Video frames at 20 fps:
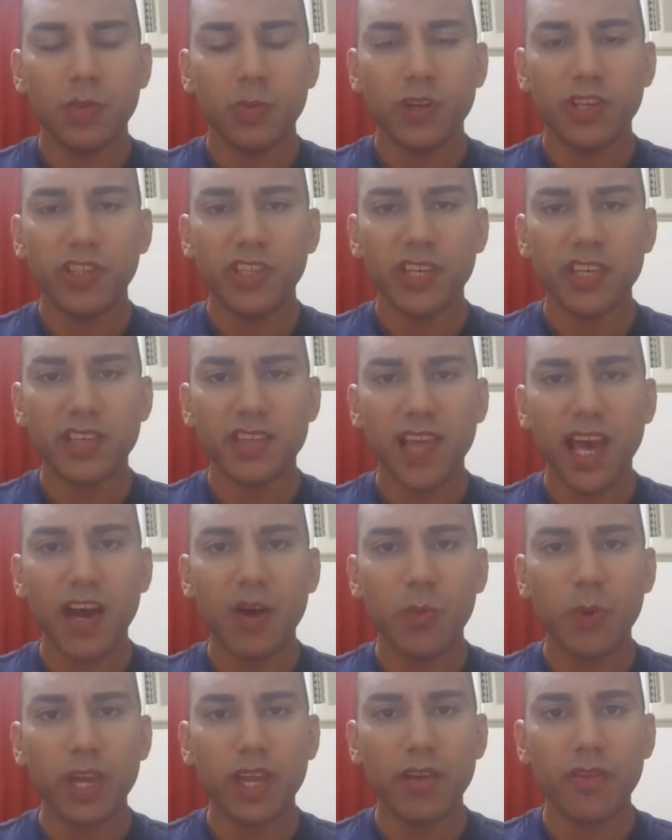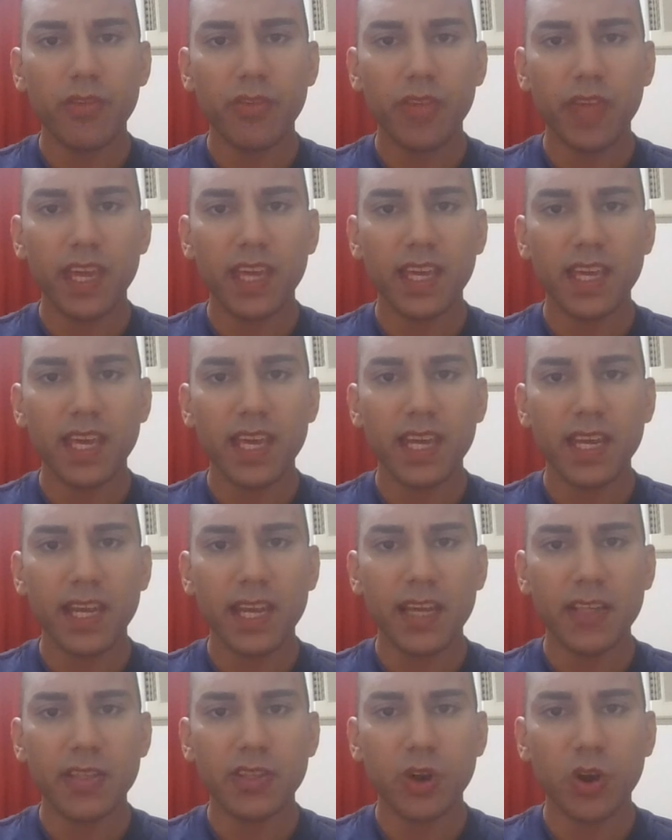When just that way of thinking
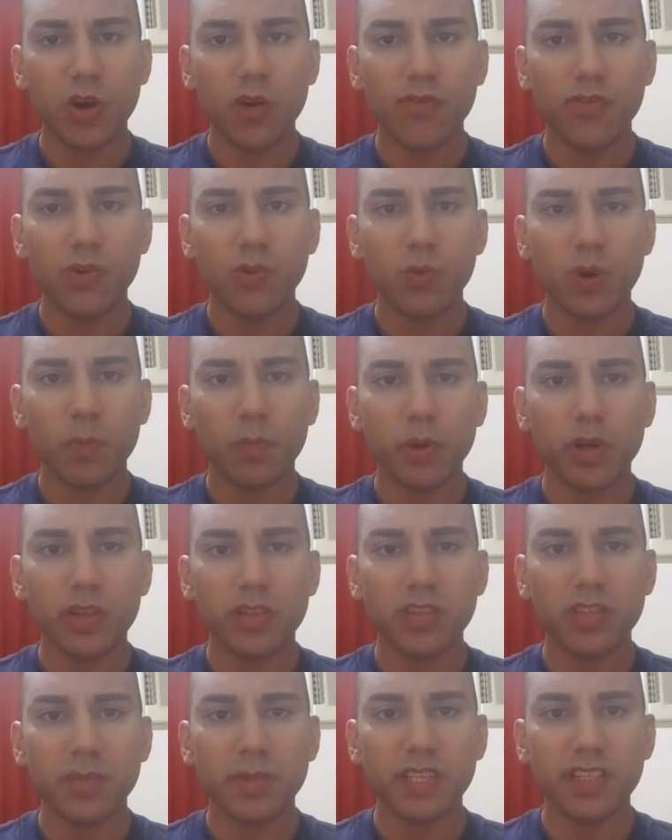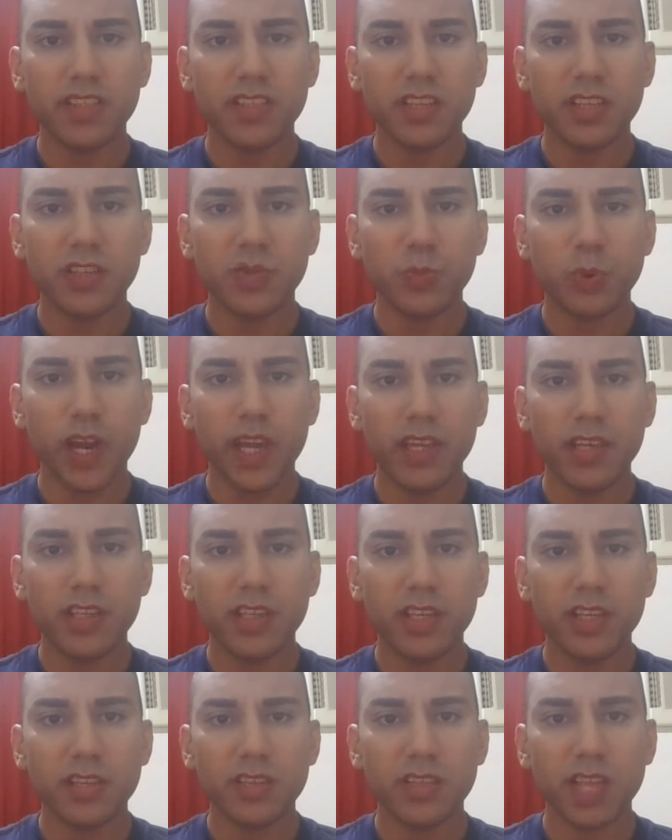is often what puts them in
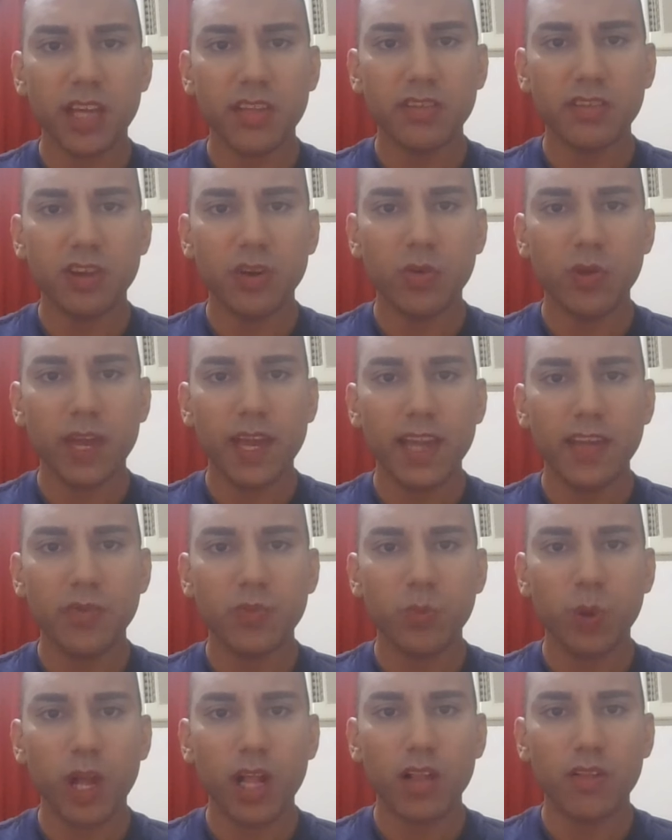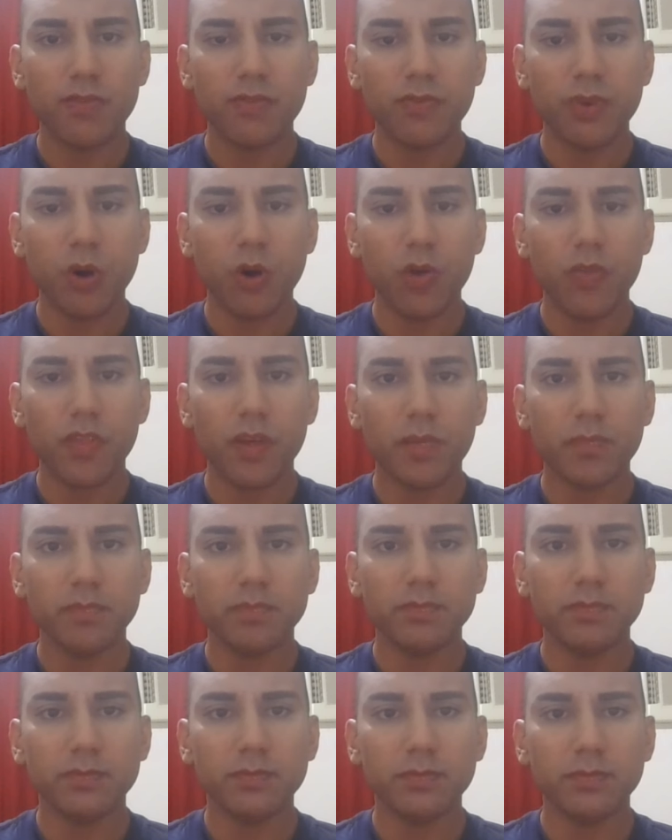situations that don't end well for
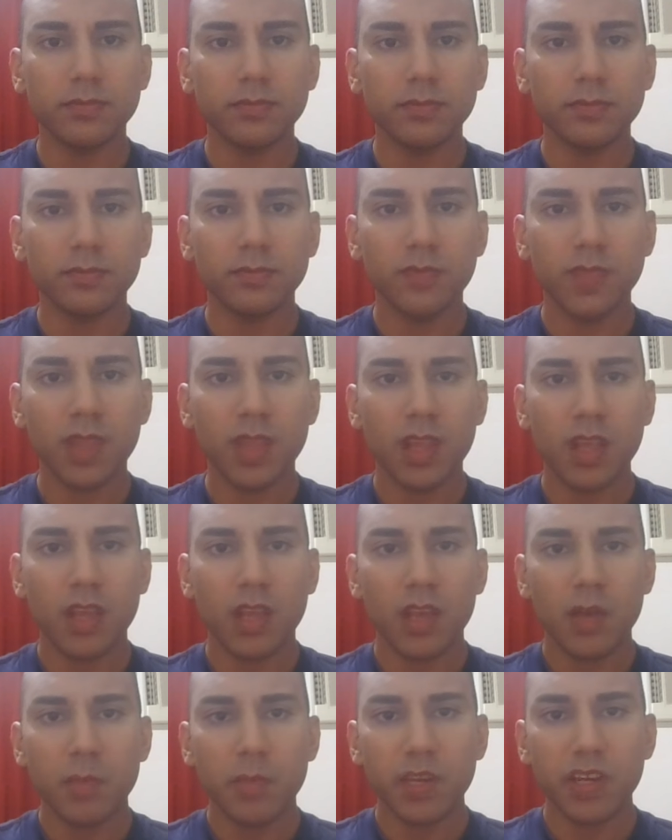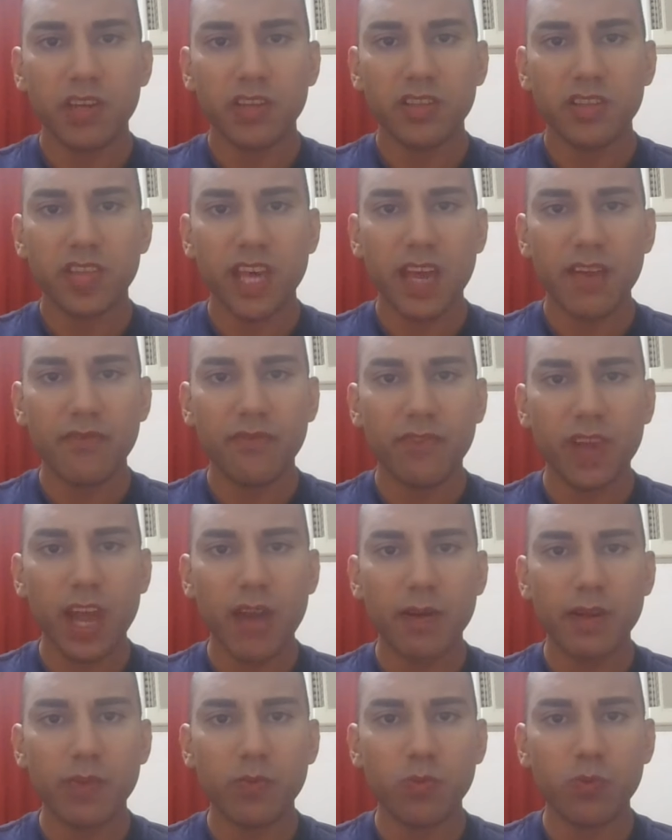them, because they're
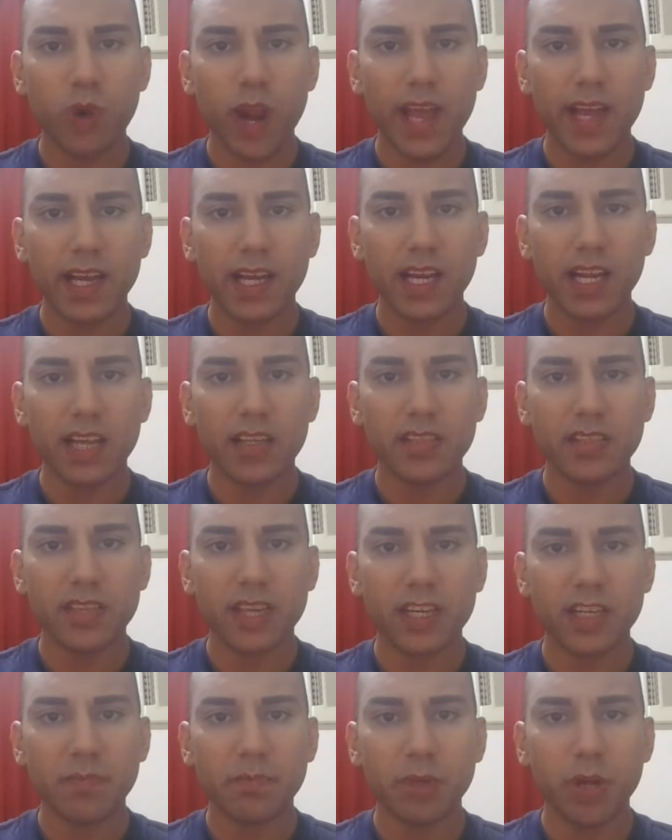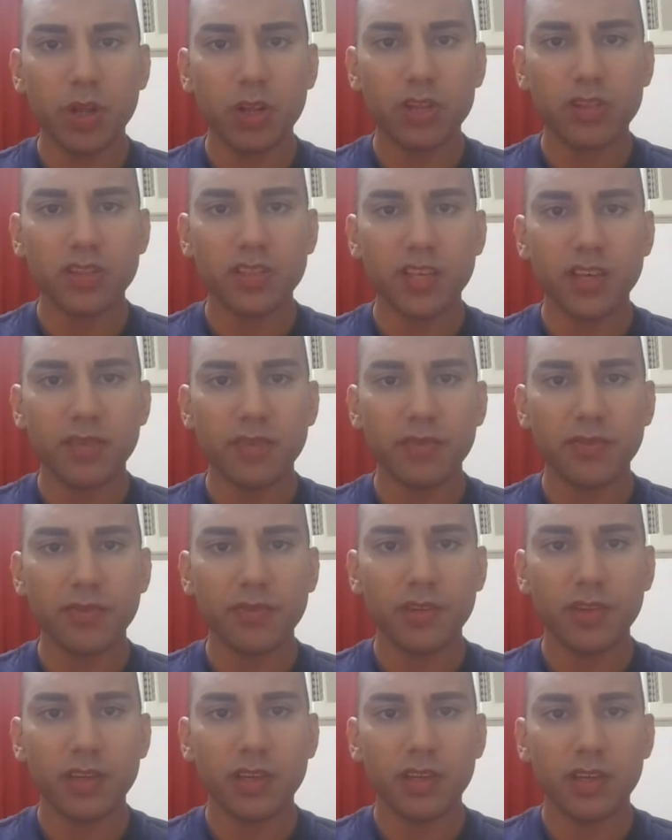very reckless and impulsive.
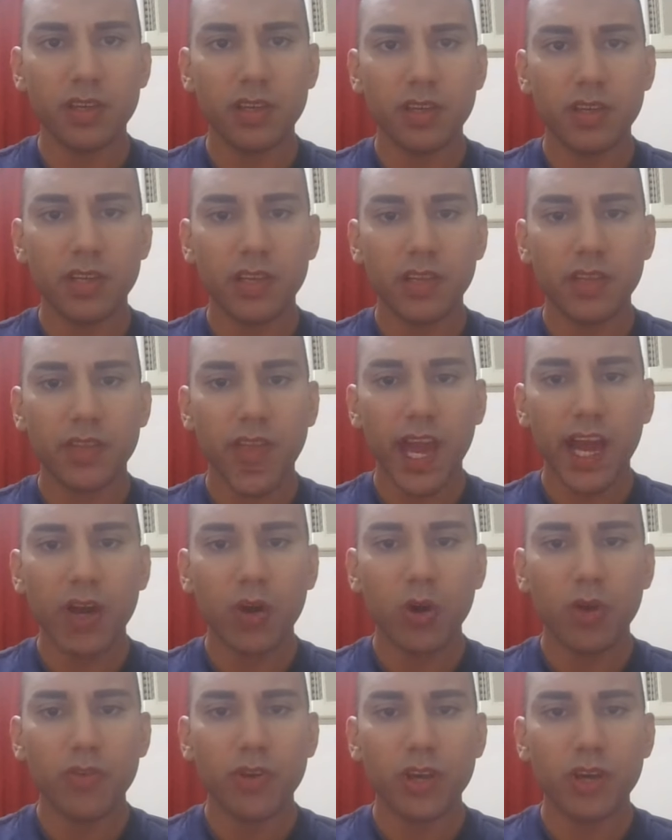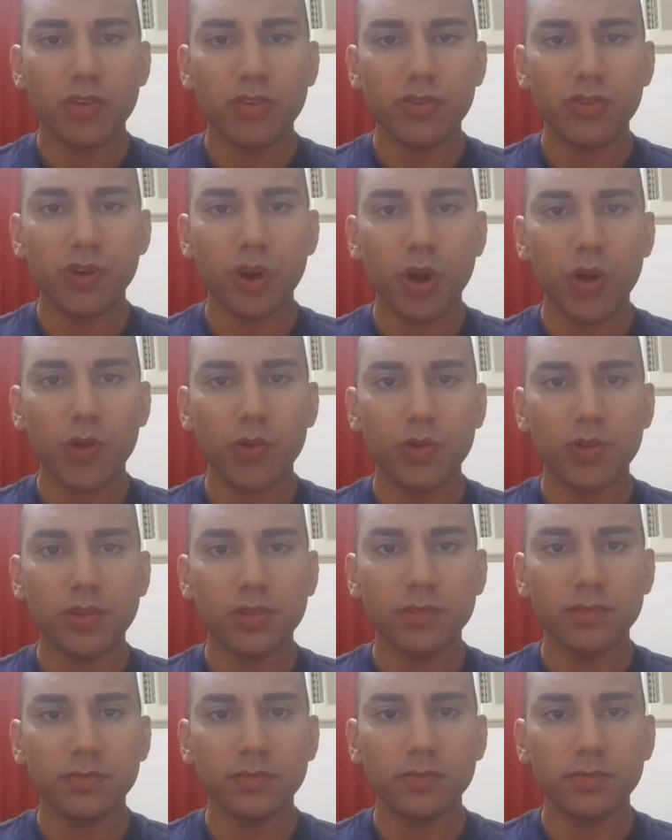They're out of control.